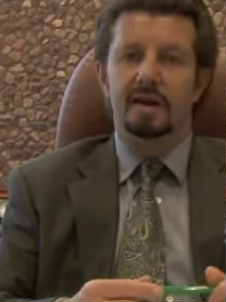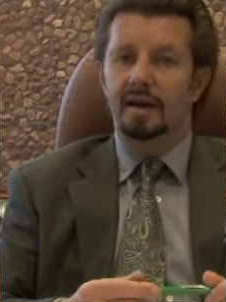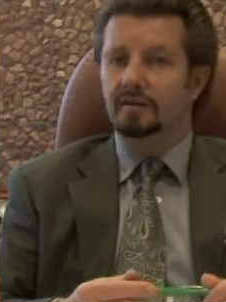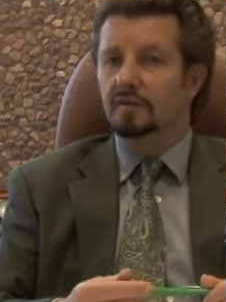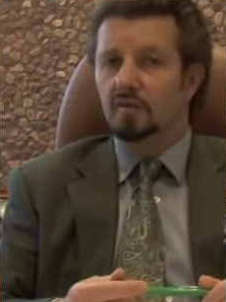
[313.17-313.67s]

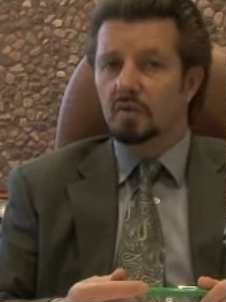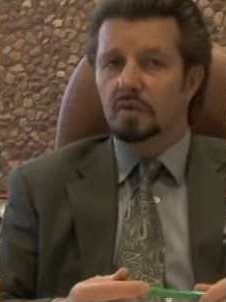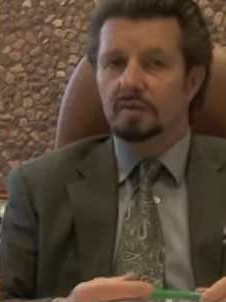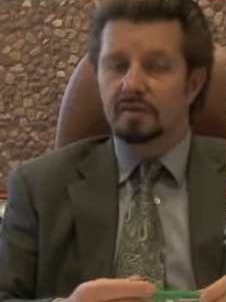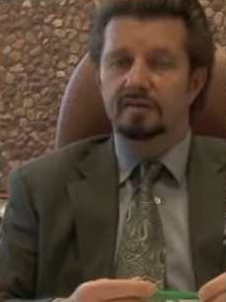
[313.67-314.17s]
as a
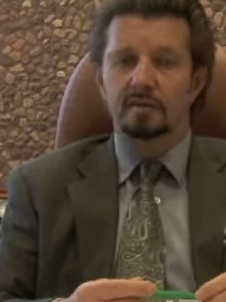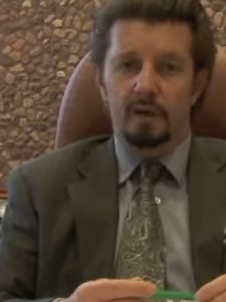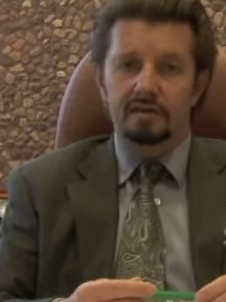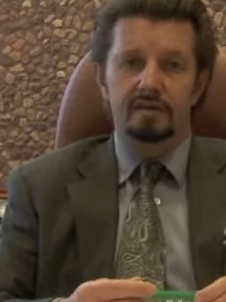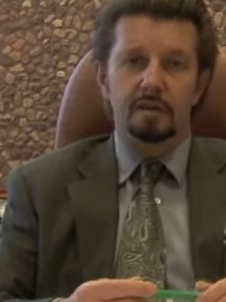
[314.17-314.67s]
tool to see
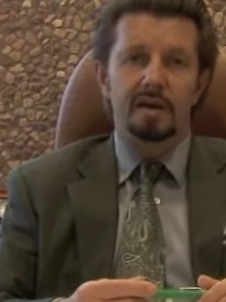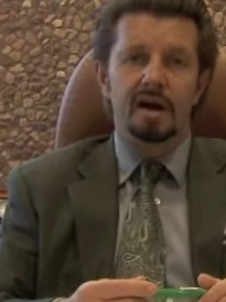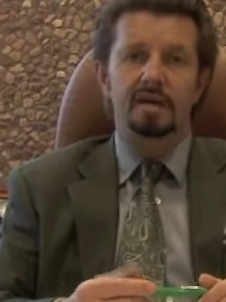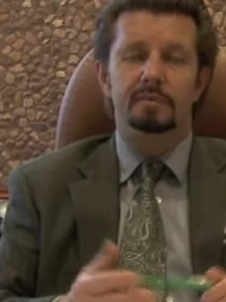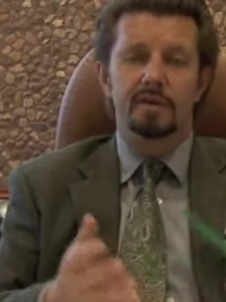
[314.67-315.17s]
what's going
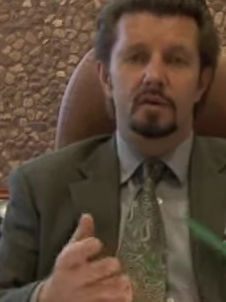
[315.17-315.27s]
on with